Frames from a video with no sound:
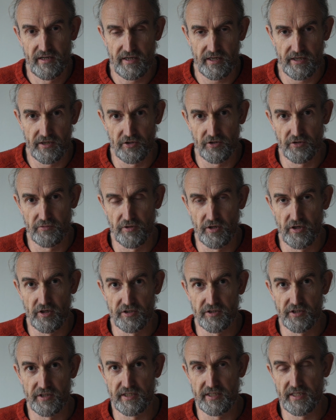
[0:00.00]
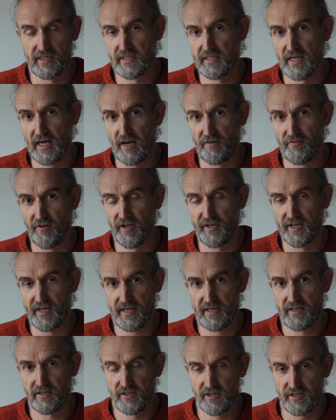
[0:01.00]
In other words, you need to have an
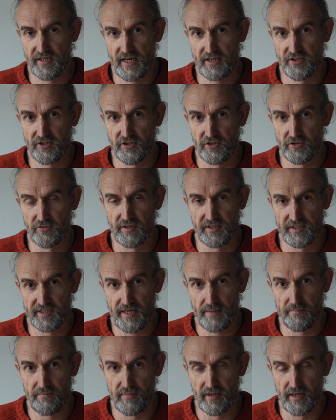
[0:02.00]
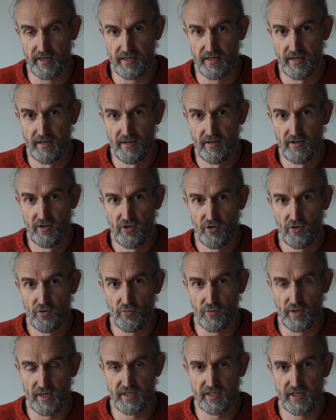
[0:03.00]
international assembly
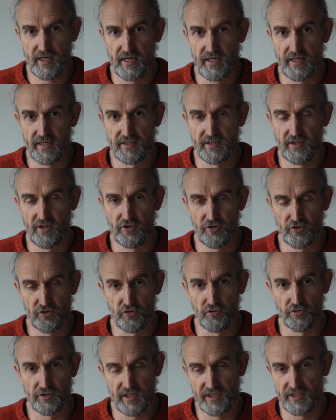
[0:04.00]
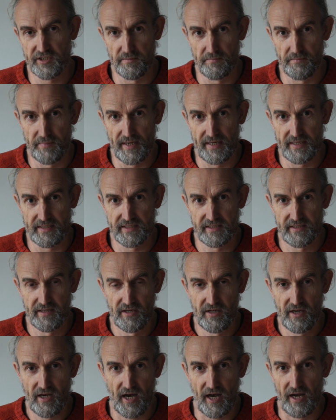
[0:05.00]
which is sortition based,
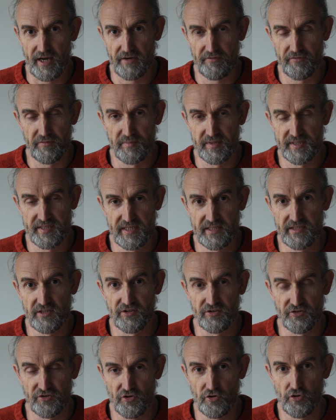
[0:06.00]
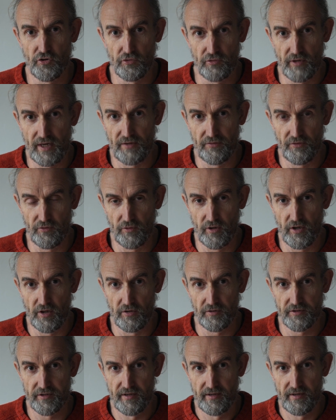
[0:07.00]
i.e. from the citizens all around the
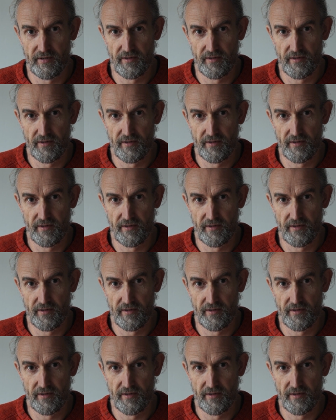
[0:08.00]
world.